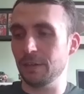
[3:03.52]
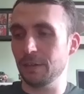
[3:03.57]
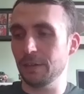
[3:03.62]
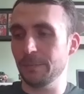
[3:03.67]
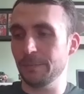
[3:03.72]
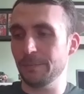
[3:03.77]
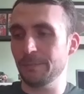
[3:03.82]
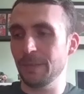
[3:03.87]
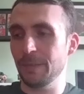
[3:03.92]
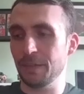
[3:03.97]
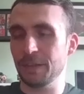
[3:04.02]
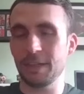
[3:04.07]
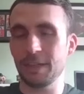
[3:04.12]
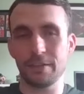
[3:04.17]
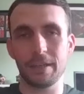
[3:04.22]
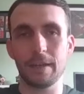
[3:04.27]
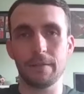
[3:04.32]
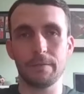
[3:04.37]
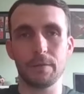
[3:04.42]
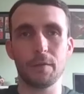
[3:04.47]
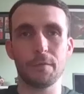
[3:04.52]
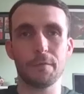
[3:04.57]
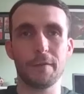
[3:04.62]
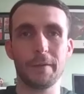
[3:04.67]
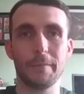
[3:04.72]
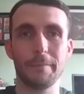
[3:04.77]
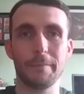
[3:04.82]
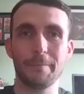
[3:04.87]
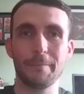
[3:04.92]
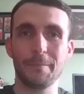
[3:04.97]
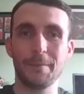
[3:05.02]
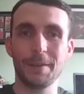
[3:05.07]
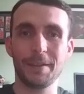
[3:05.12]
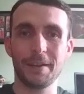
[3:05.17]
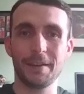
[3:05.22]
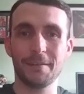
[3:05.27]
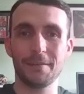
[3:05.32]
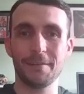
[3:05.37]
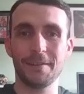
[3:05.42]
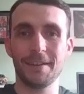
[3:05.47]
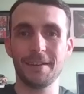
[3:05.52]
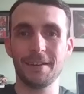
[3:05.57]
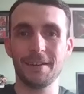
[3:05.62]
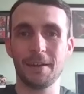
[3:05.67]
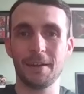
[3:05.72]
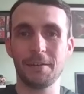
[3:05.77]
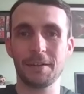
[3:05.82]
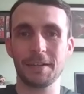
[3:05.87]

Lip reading: gonna have a lot of fun with our